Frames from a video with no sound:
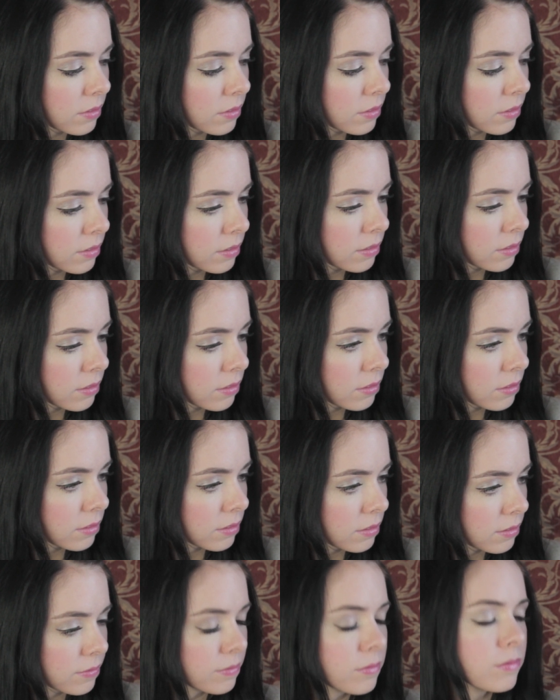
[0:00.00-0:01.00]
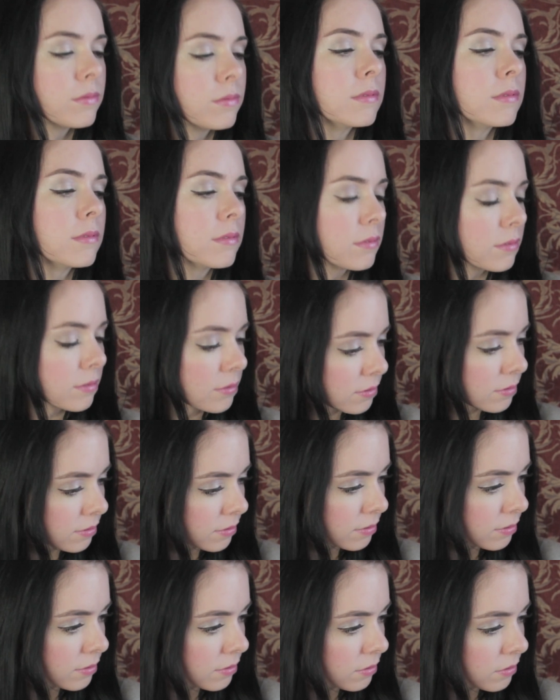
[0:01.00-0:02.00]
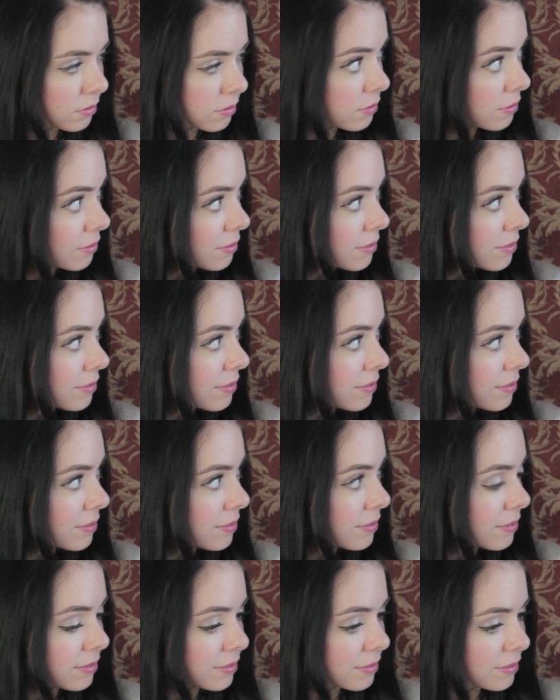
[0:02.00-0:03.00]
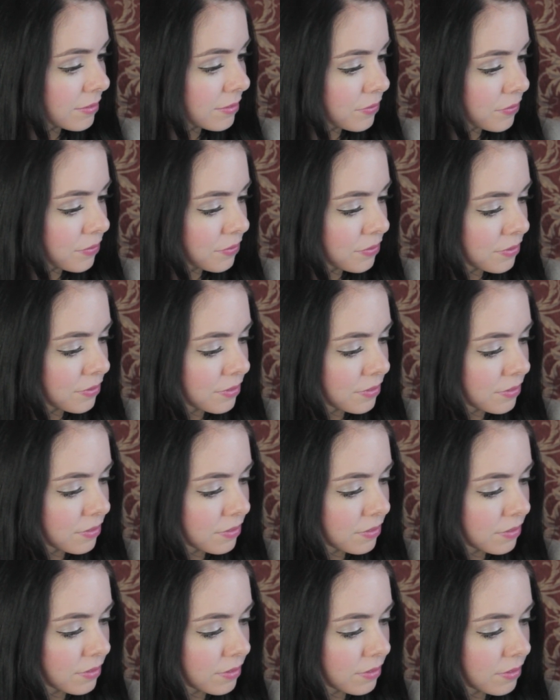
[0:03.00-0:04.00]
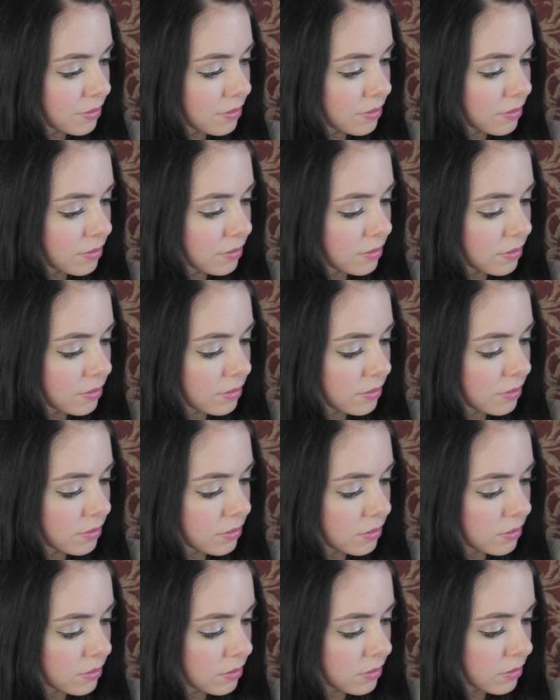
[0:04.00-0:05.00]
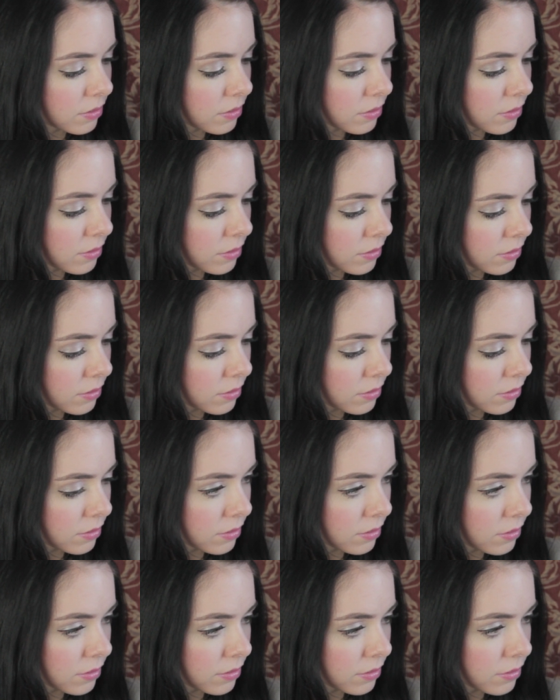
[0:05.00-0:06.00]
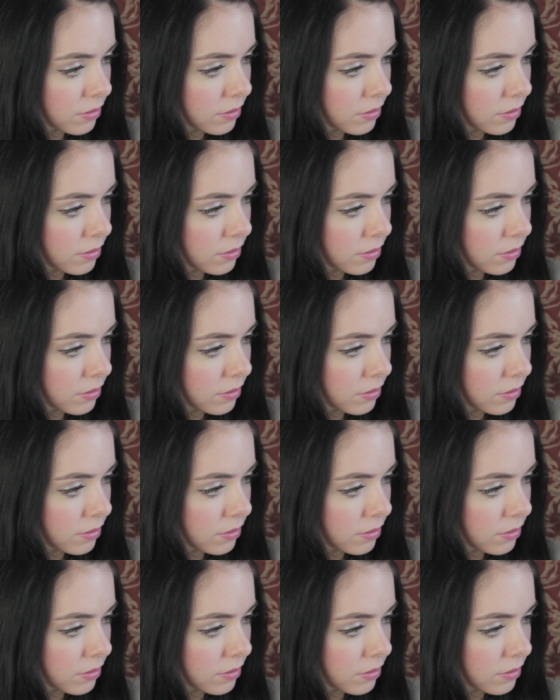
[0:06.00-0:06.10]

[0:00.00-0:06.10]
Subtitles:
The person shown says nothing.